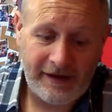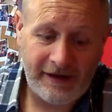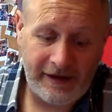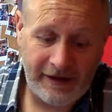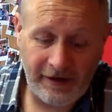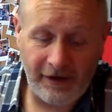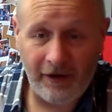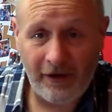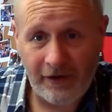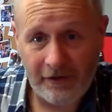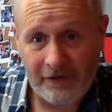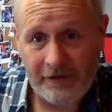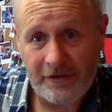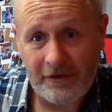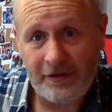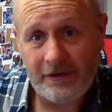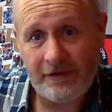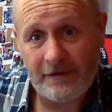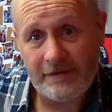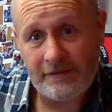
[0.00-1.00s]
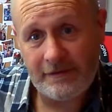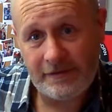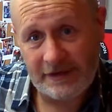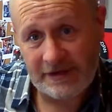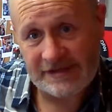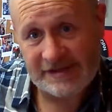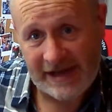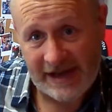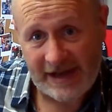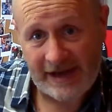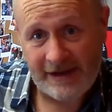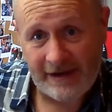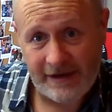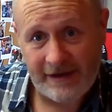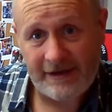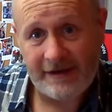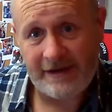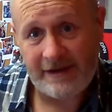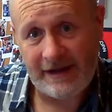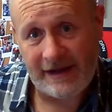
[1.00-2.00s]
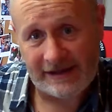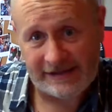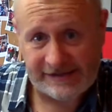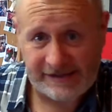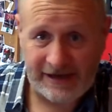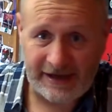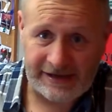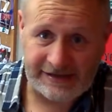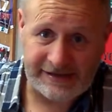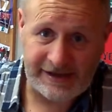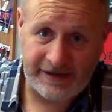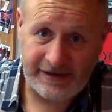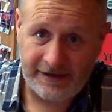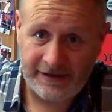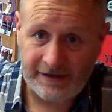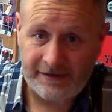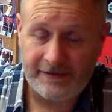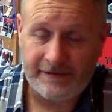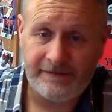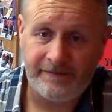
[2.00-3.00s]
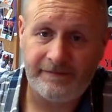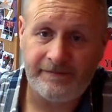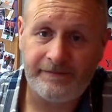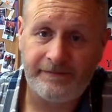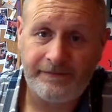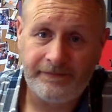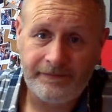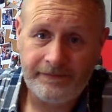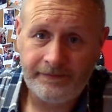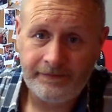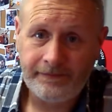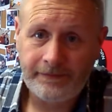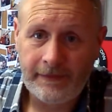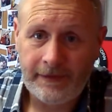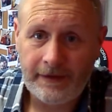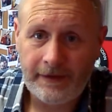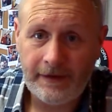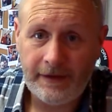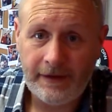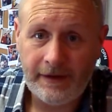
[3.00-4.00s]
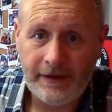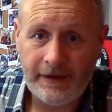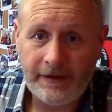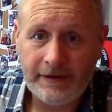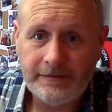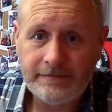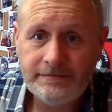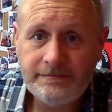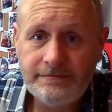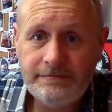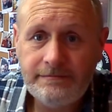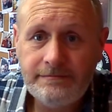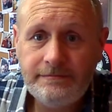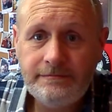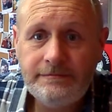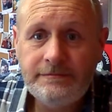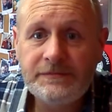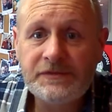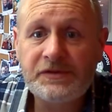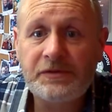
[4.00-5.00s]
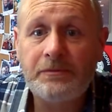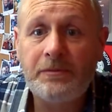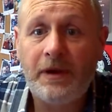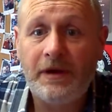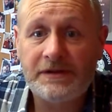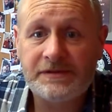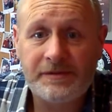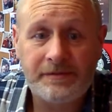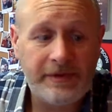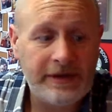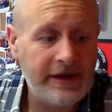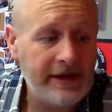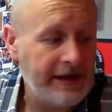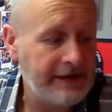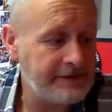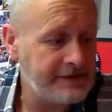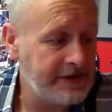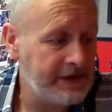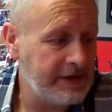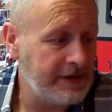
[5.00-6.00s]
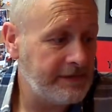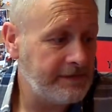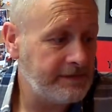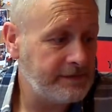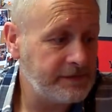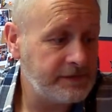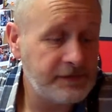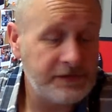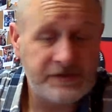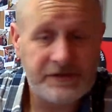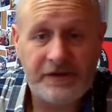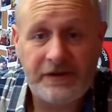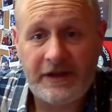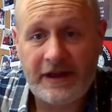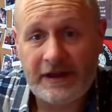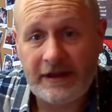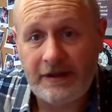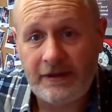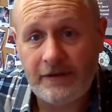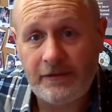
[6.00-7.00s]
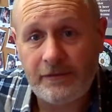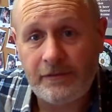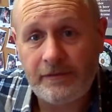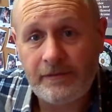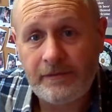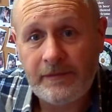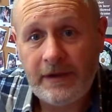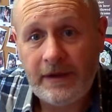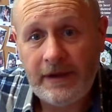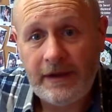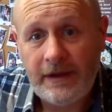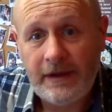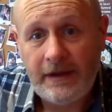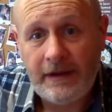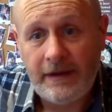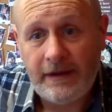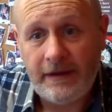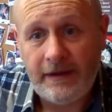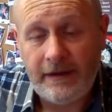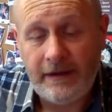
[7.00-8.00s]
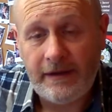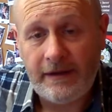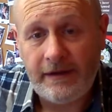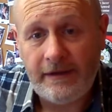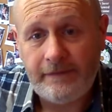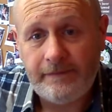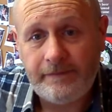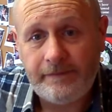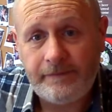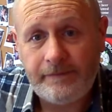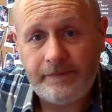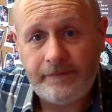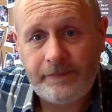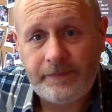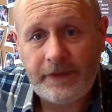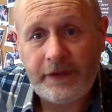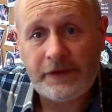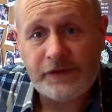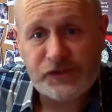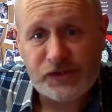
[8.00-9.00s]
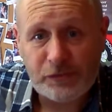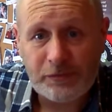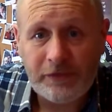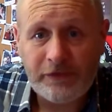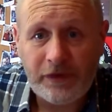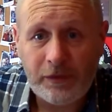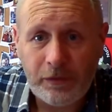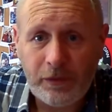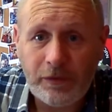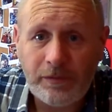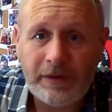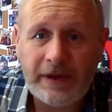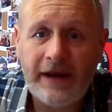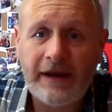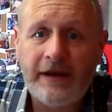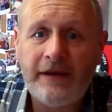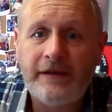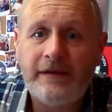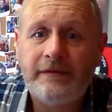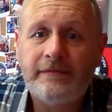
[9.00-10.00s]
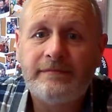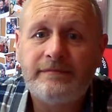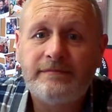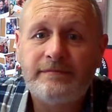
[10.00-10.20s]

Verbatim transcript: In order that you signed it, I'll start sending uh, some bottles of beer out to you as a thank you. Uh, and some of you will be getting.